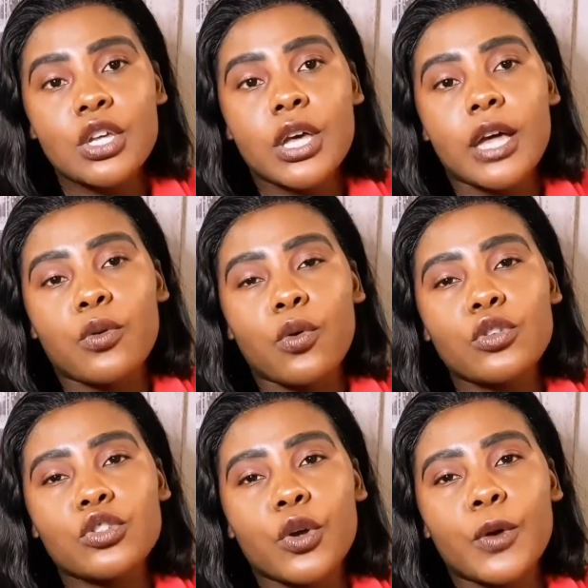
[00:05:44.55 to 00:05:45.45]
And
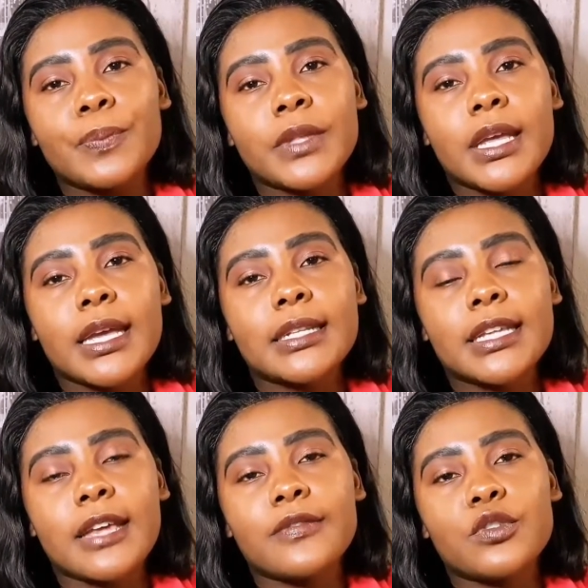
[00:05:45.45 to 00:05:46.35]
also, it
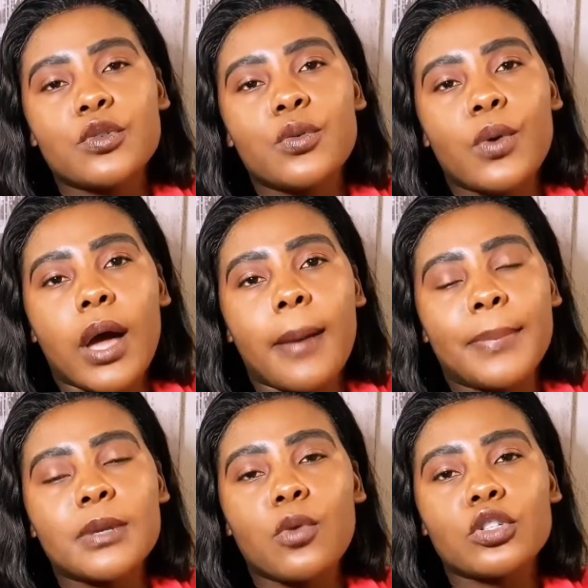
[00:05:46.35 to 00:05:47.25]
gives you a
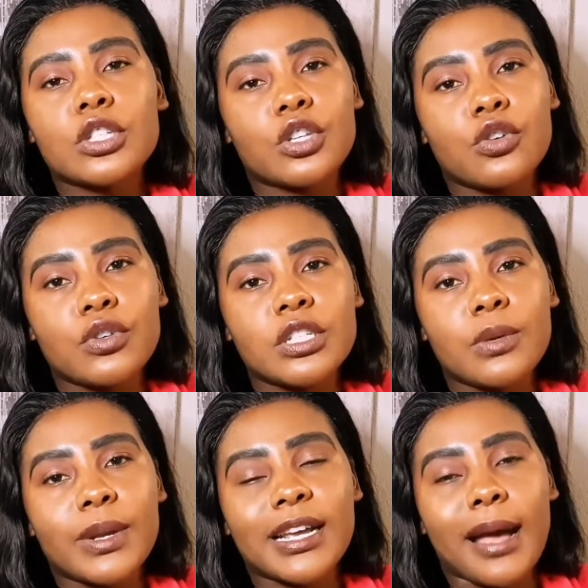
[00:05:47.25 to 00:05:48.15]
bit more security
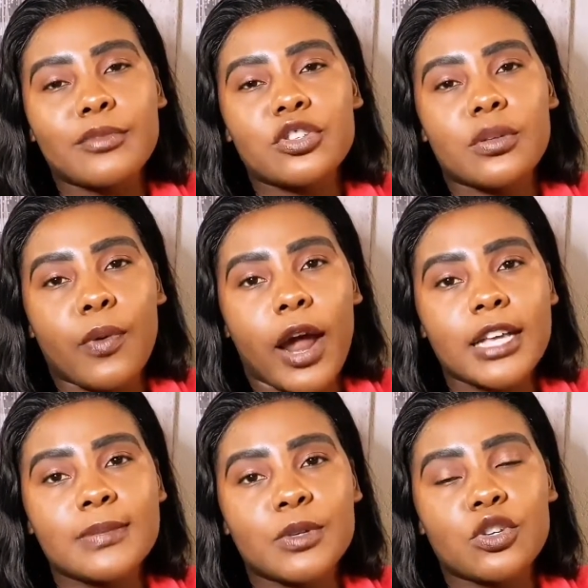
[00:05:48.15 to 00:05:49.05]
when it comes to the
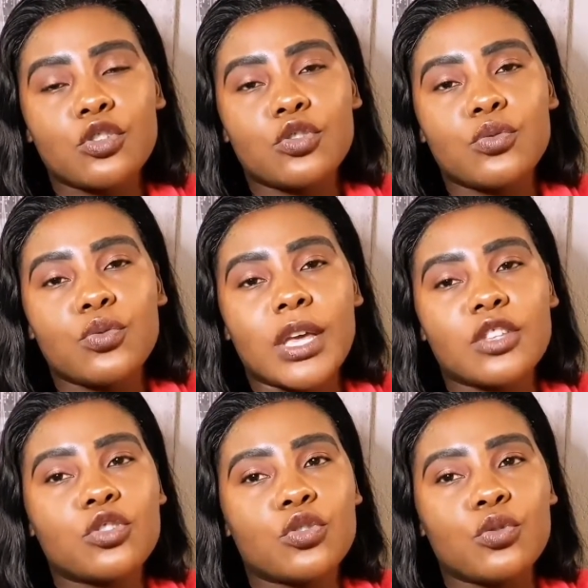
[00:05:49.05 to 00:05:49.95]
price because you
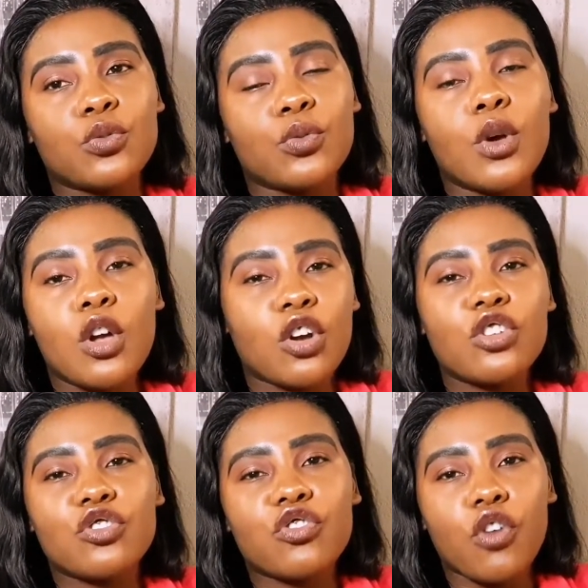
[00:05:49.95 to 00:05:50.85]
get to
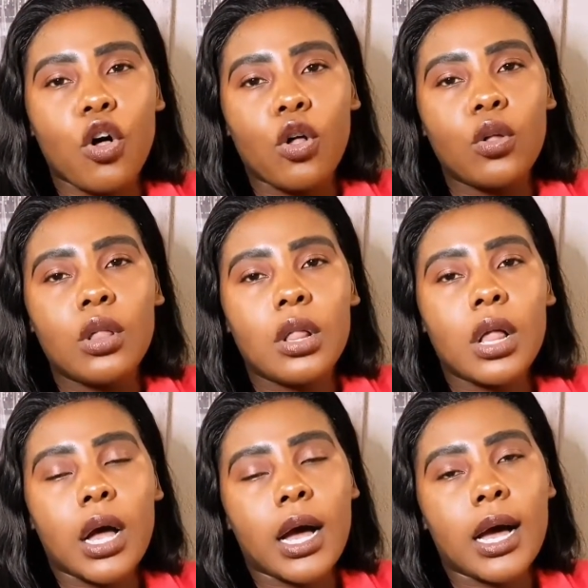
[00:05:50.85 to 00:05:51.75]
control
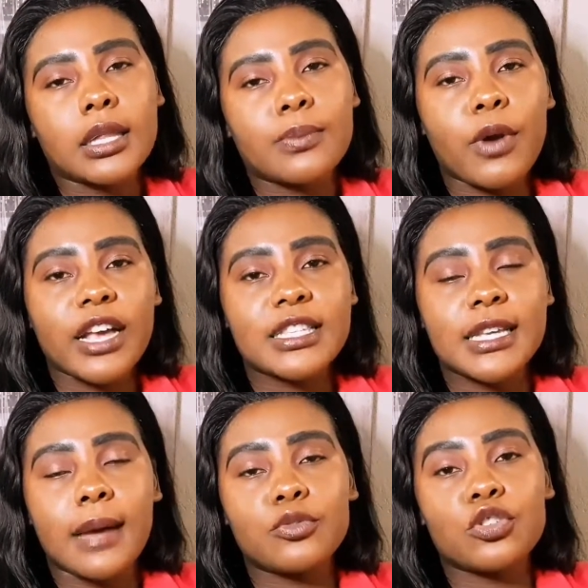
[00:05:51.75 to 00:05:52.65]
the pricing
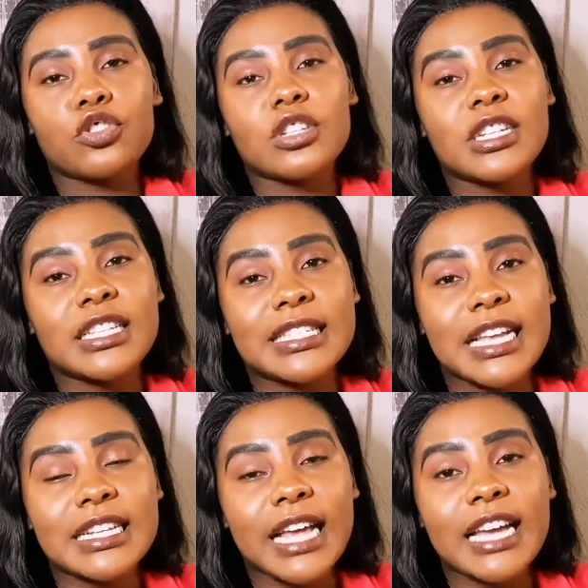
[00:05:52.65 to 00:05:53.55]
up to a certain
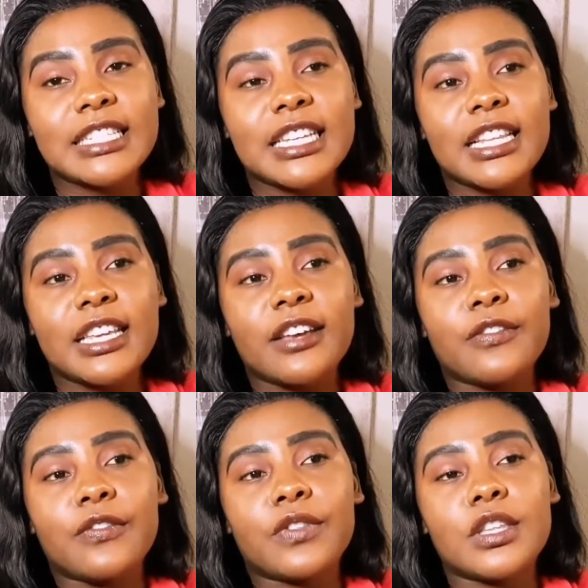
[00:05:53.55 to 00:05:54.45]
extent. Ideally,
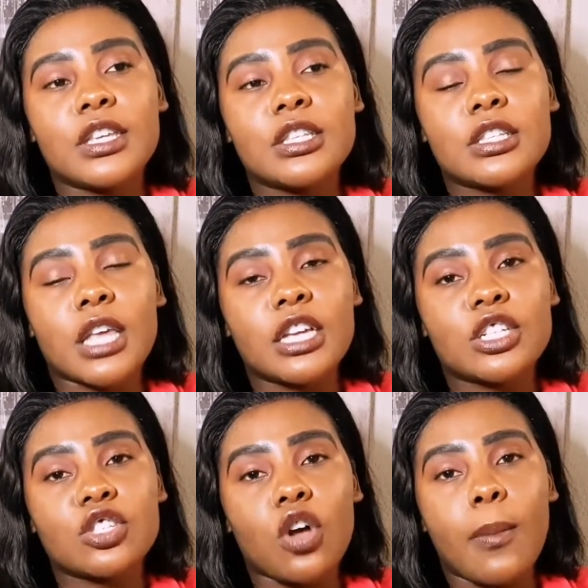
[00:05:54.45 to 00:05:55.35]
if these
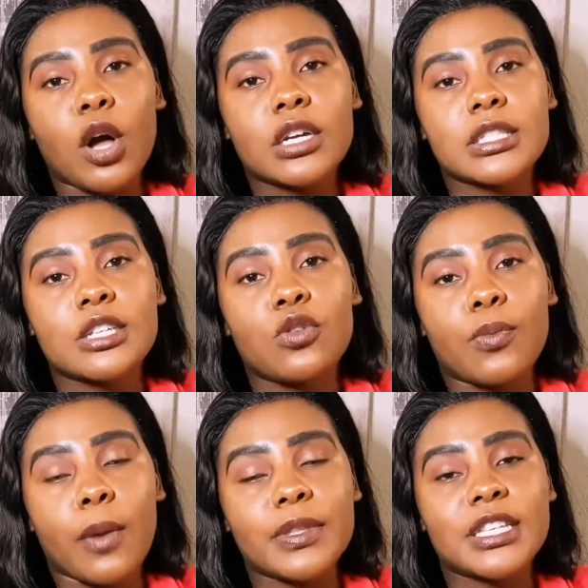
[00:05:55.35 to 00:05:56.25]
agents are marketing your
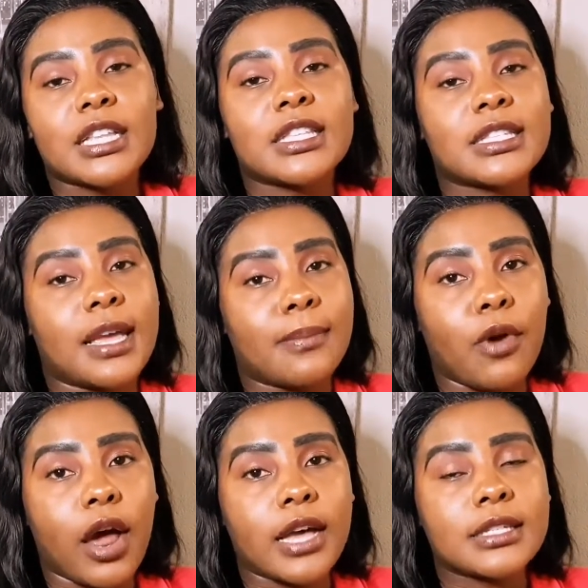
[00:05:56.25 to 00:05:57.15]
property at the same
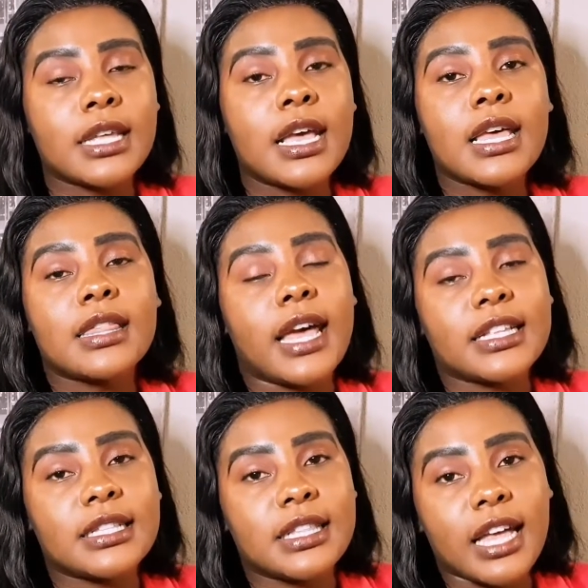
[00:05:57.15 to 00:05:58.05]
price,
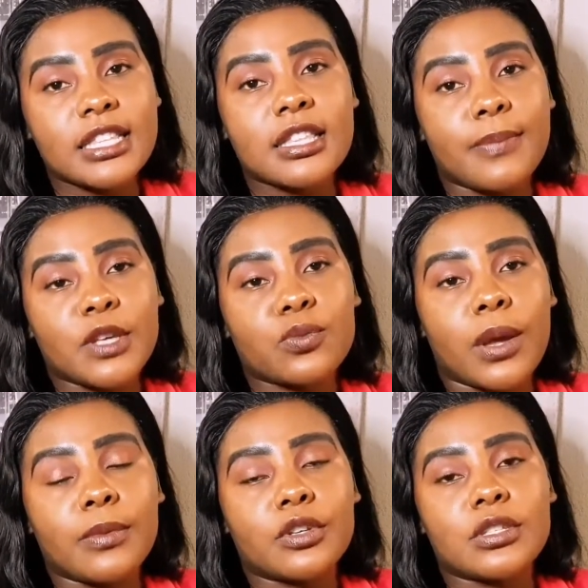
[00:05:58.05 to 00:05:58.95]
that's the best way,
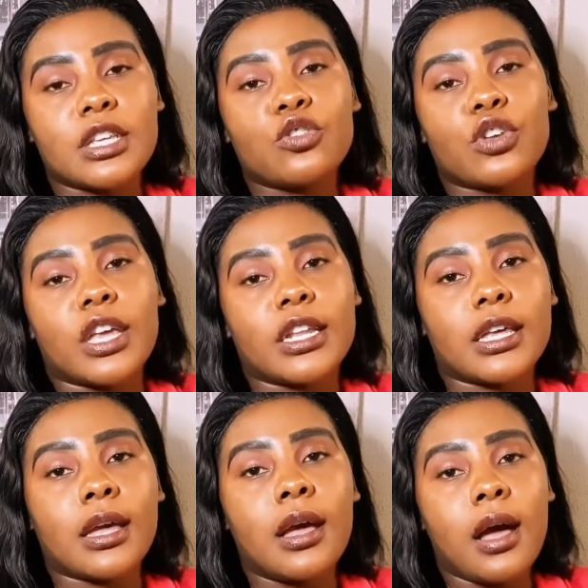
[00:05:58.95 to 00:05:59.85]
because then you're
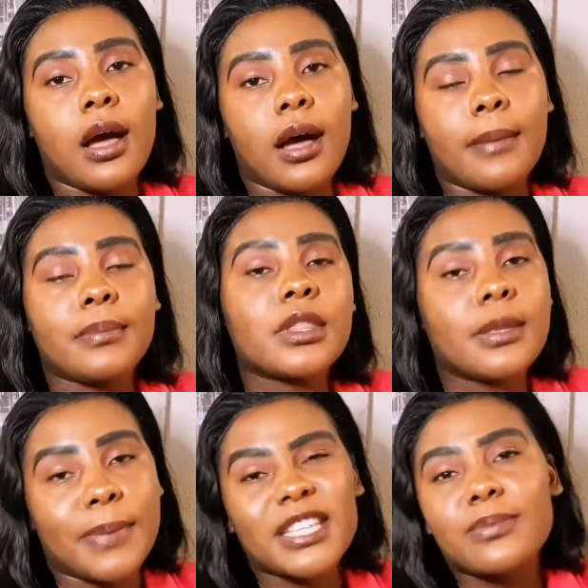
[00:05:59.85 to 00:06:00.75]
getting the
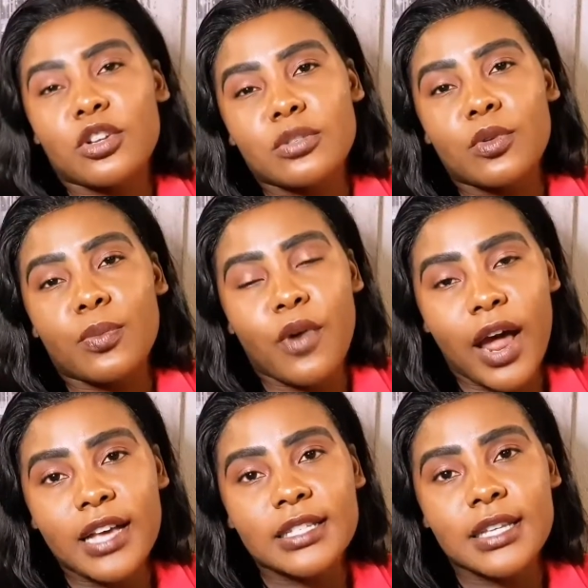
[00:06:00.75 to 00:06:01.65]
best possible
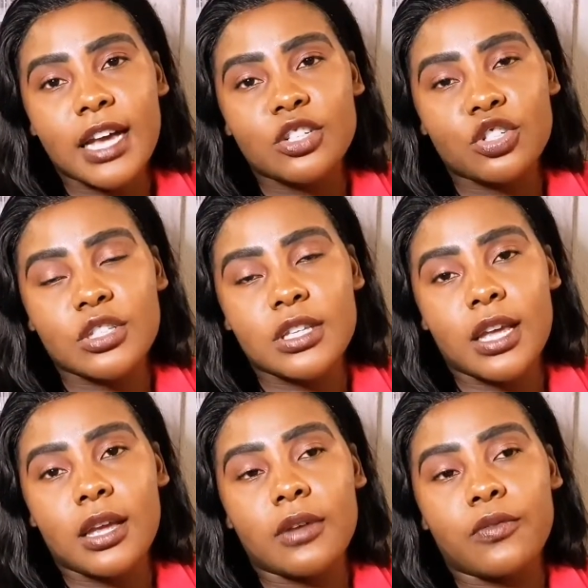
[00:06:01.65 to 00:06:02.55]
price, I should say,